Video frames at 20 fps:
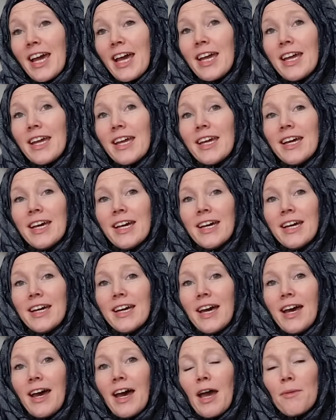
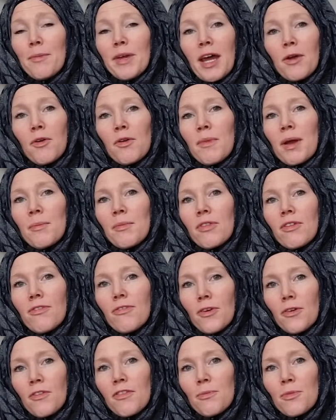I mean, I remember the
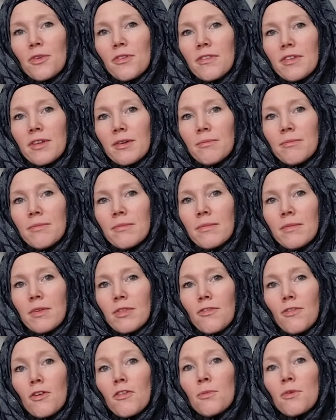first Muslim
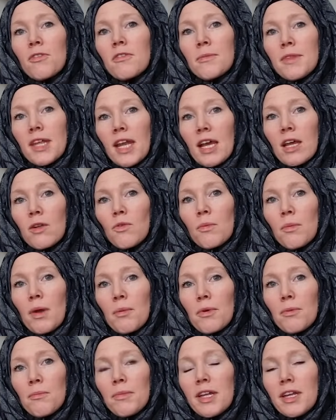that I can
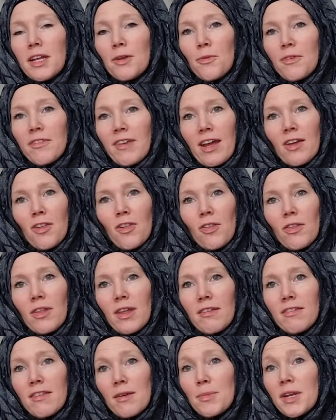remember meeting was
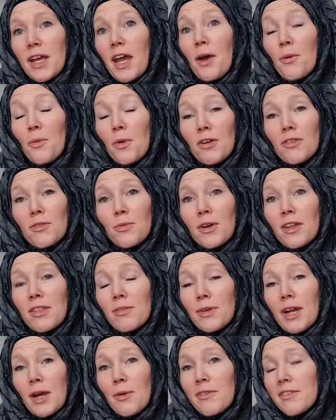actually somebody I worked
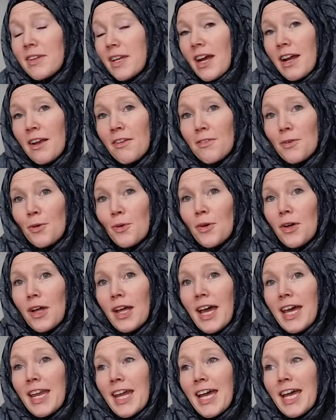with when I was in high school,
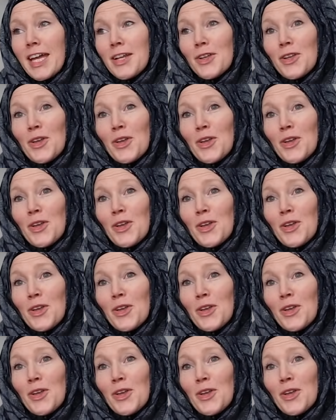and I had